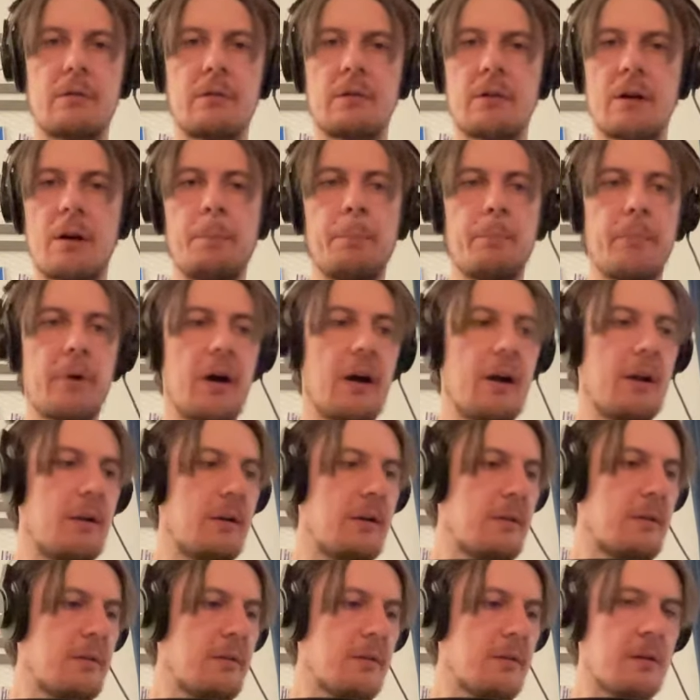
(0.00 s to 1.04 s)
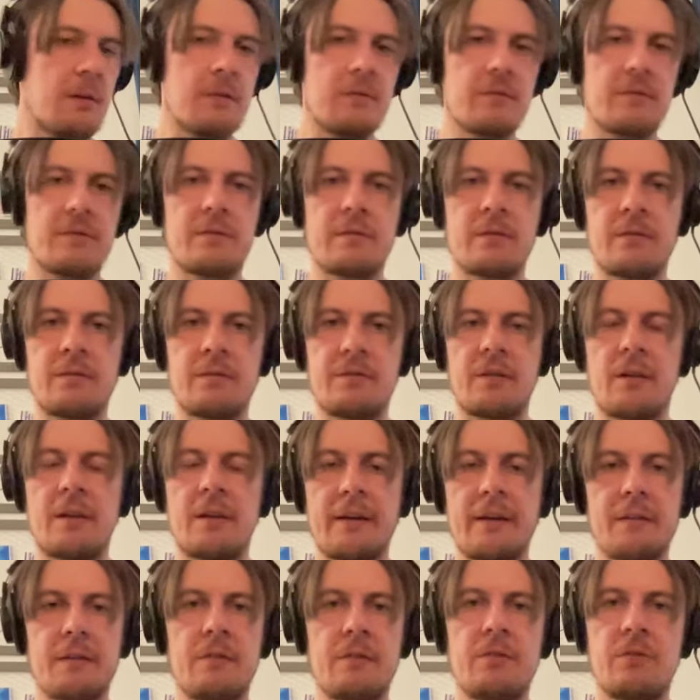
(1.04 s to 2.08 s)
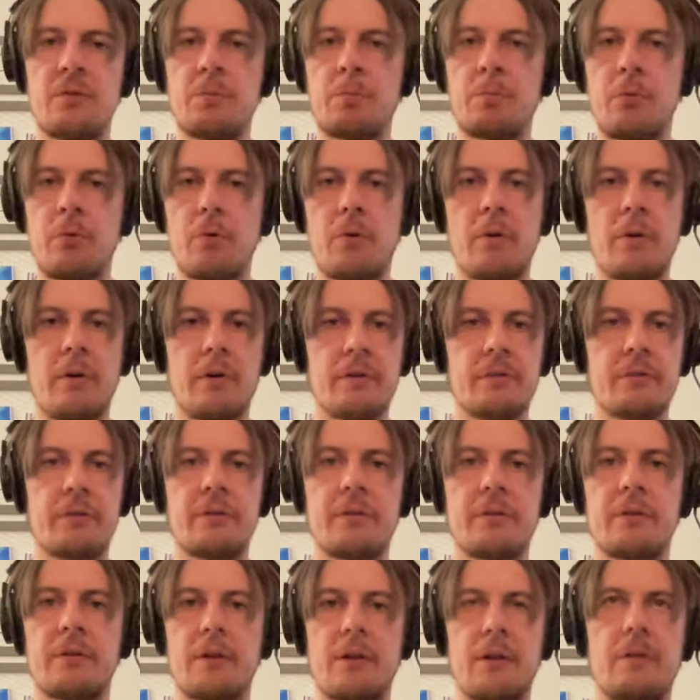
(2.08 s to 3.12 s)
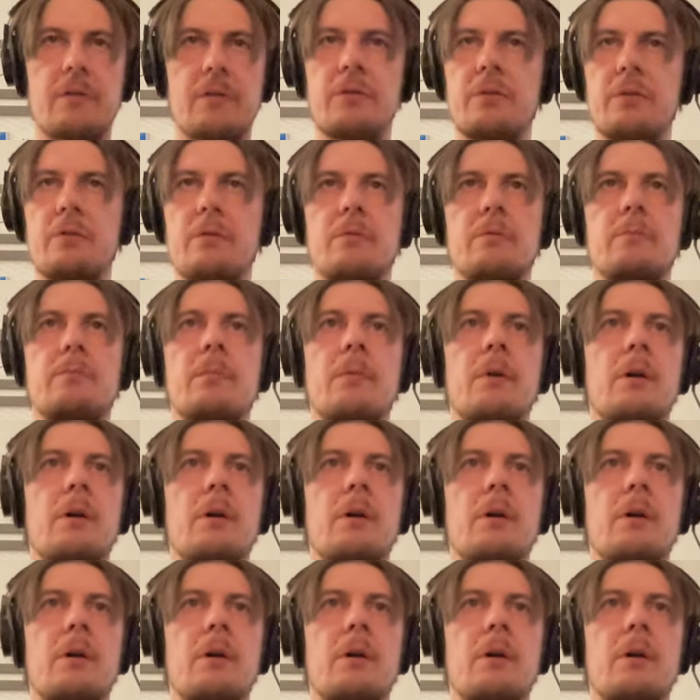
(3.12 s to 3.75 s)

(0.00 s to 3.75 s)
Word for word: compiling it's selecting the board so